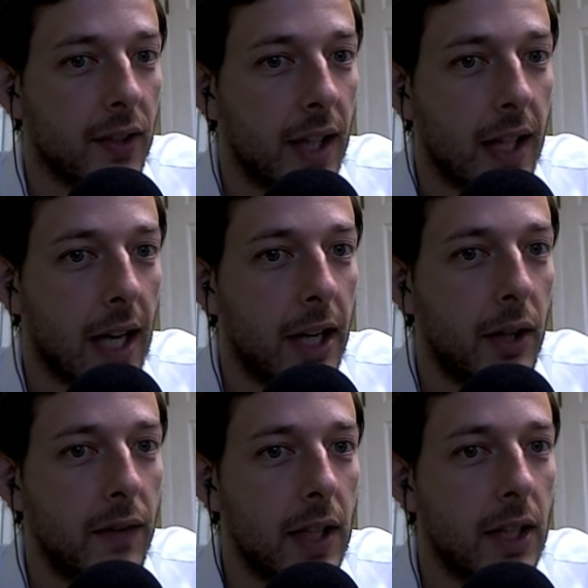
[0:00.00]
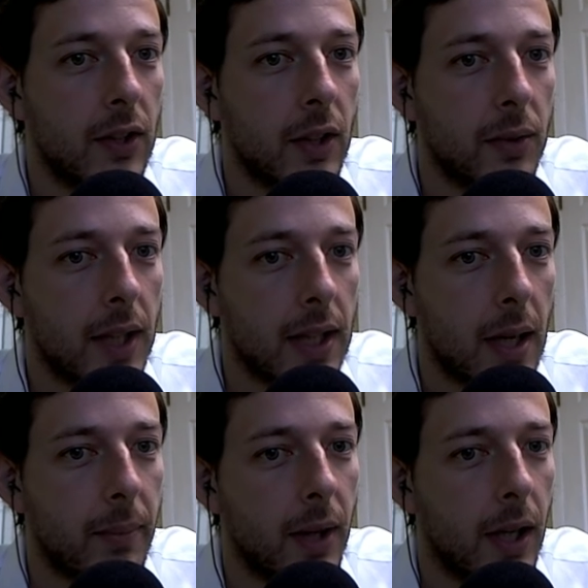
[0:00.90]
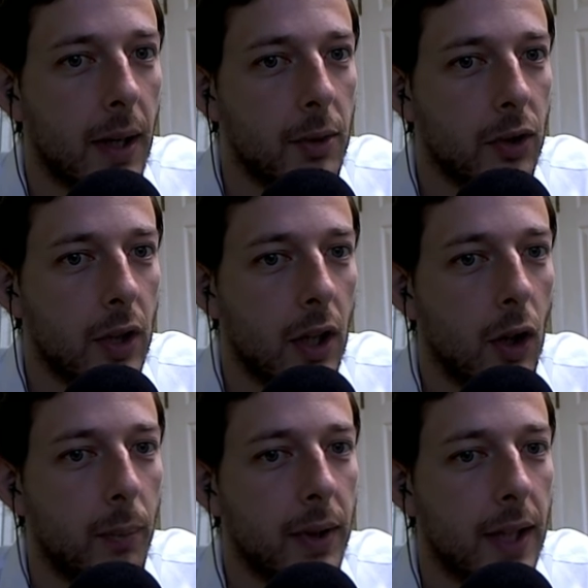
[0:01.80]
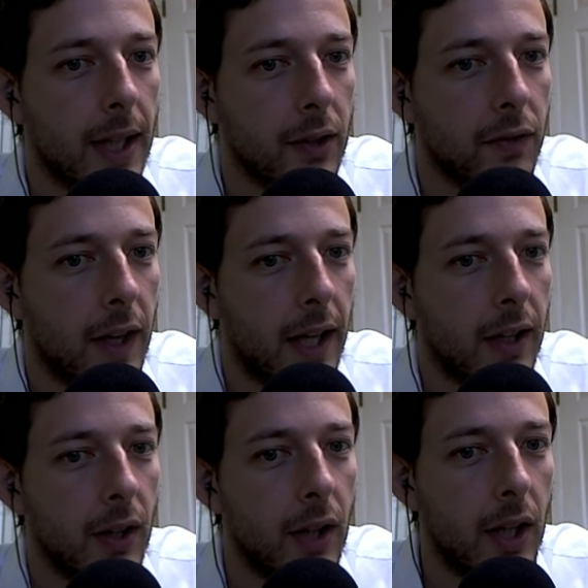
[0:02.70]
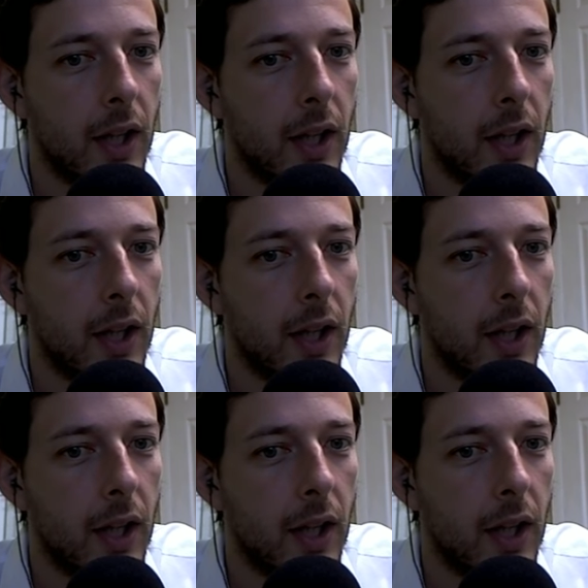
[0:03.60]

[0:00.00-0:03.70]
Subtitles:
Like, I don't even need to go take that pawn. I'm just going to open the next file.